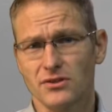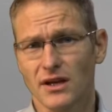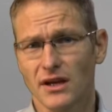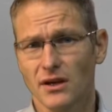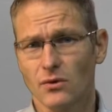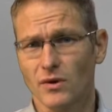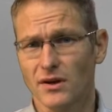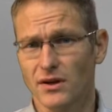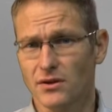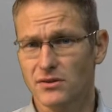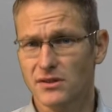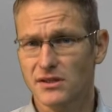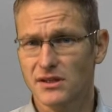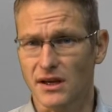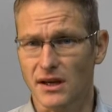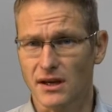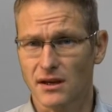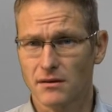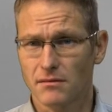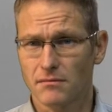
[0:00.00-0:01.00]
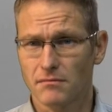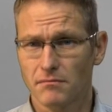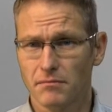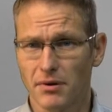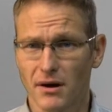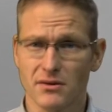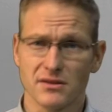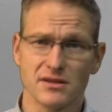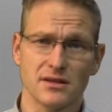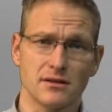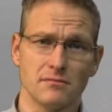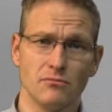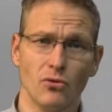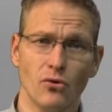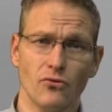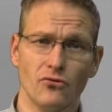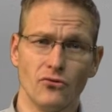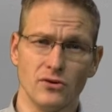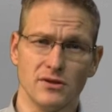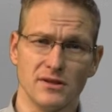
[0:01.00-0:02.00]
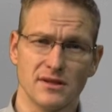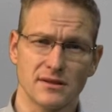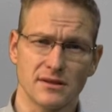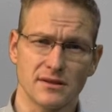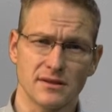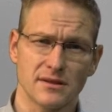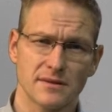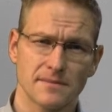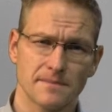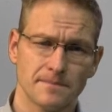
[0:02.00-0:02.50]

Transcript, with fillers: take when you're sick, paracetamol for instance.